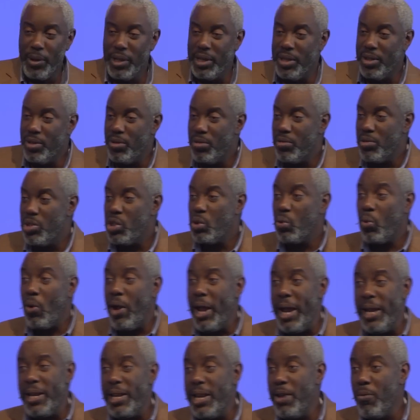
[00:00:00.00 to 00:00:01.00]
would
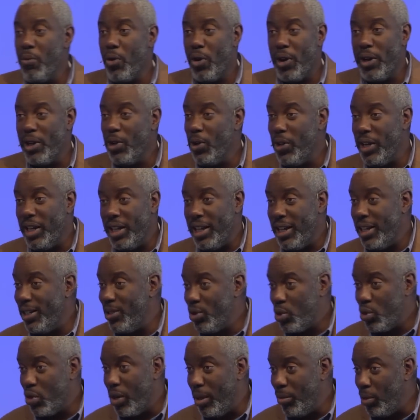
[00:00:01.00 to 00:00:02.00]
swear they weren't going to get
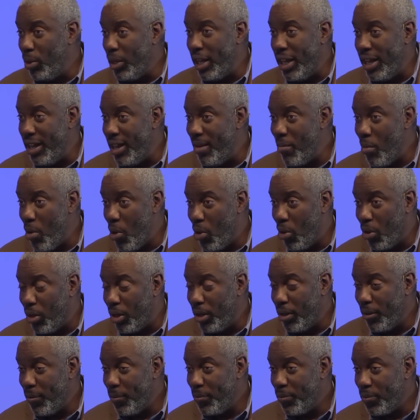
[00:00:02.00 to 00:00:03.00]
in trouble
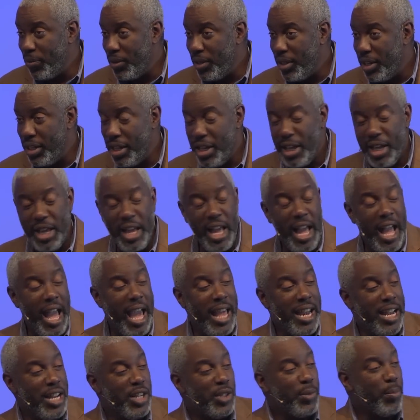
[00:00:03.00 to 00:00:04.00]
anymore,
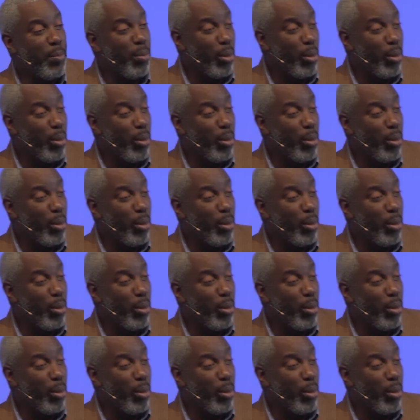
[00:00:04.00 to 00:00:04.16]
and as